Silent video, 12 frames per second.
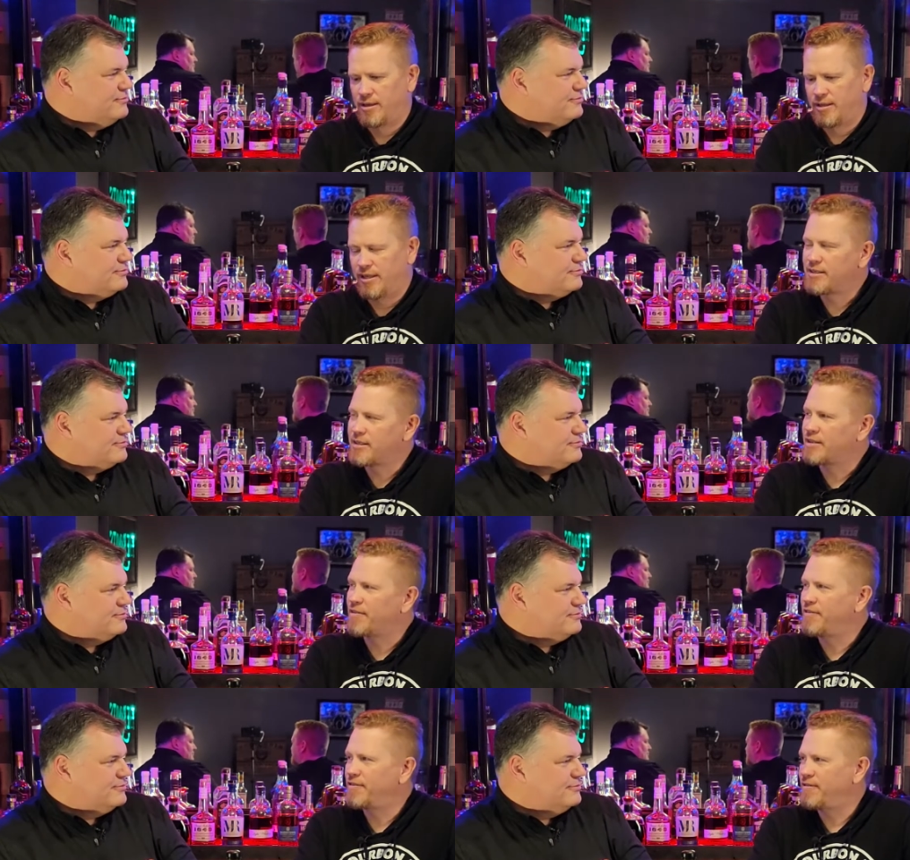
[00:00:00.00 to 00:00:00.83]
Speaker 1: This is a
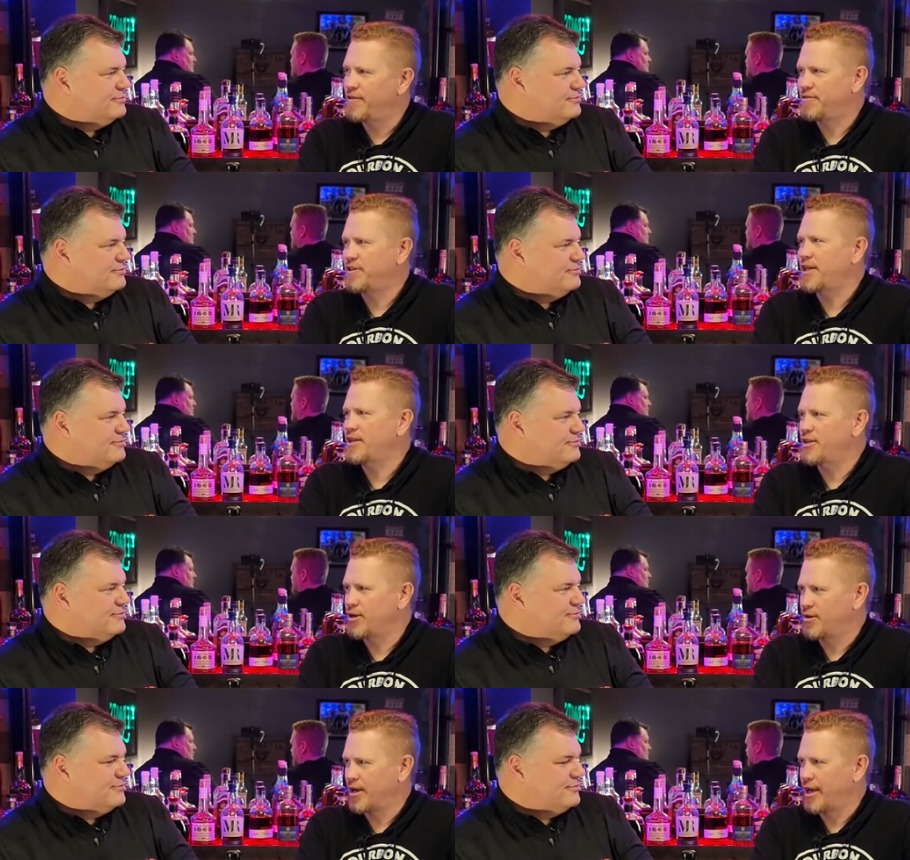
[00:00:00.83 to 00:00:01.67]
15
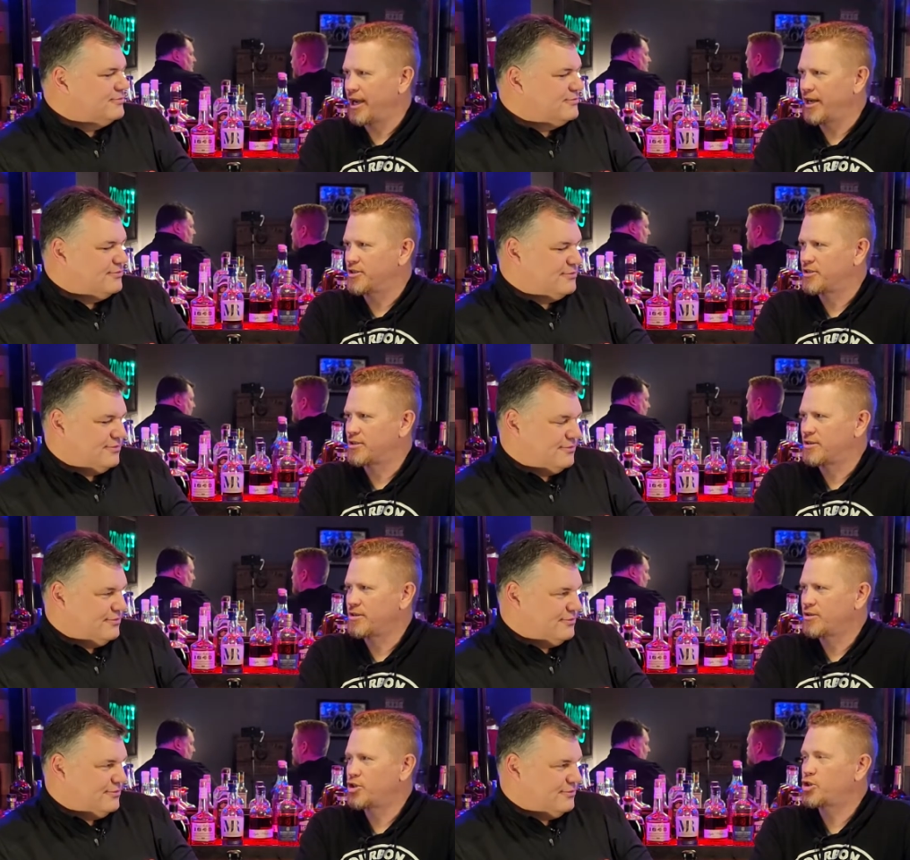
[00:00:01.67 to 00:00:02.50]
year aged,
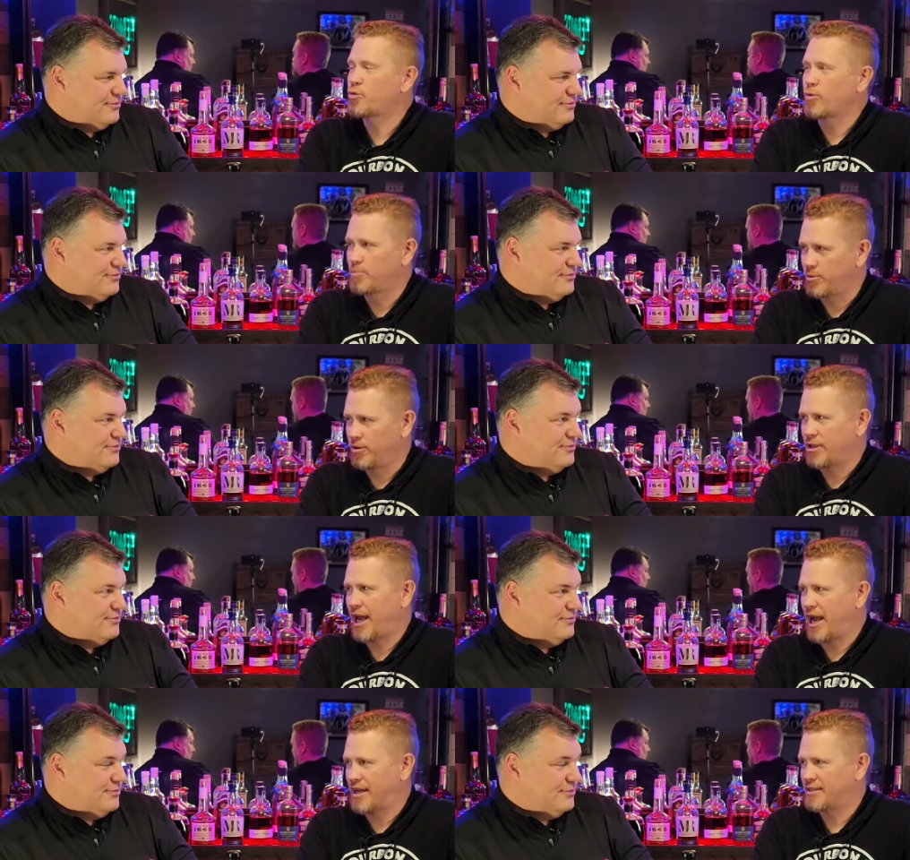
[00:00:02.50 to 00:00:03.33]
triple
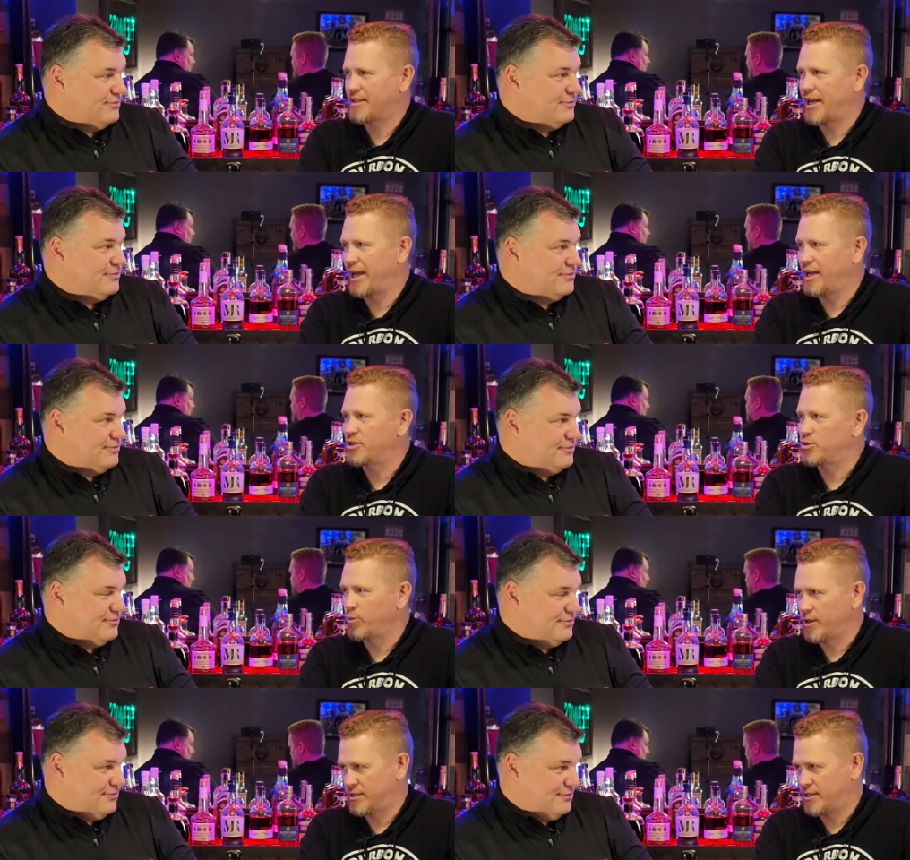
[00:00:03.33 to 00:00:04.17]
cask aged
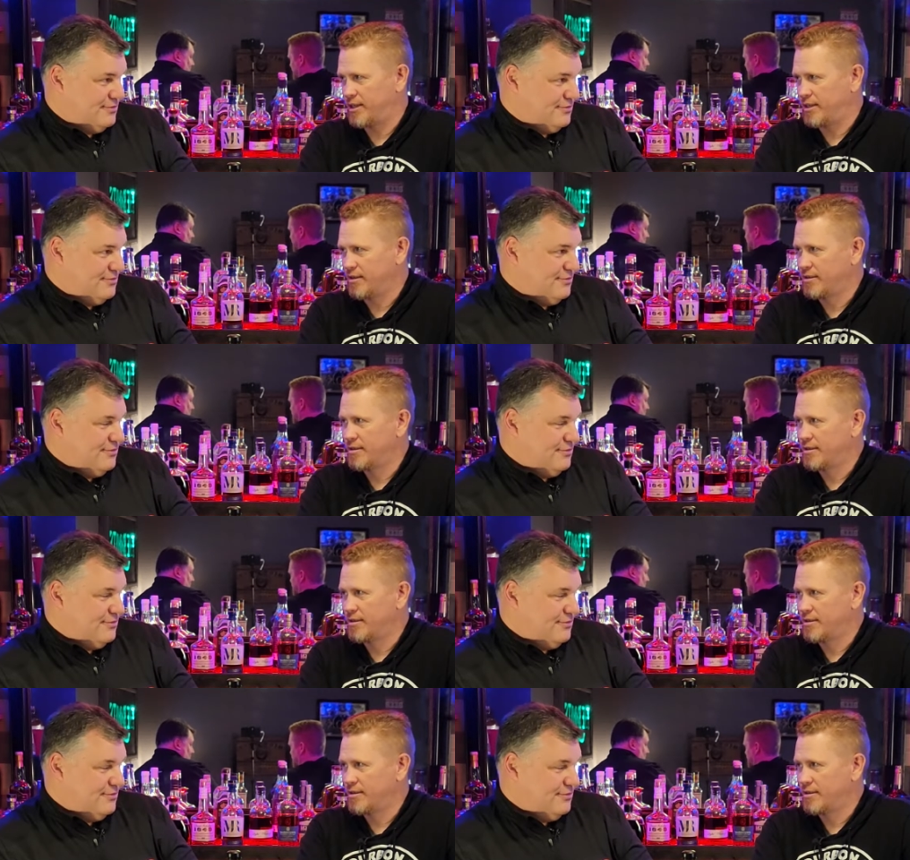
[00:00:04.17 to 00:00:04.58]
whiskey.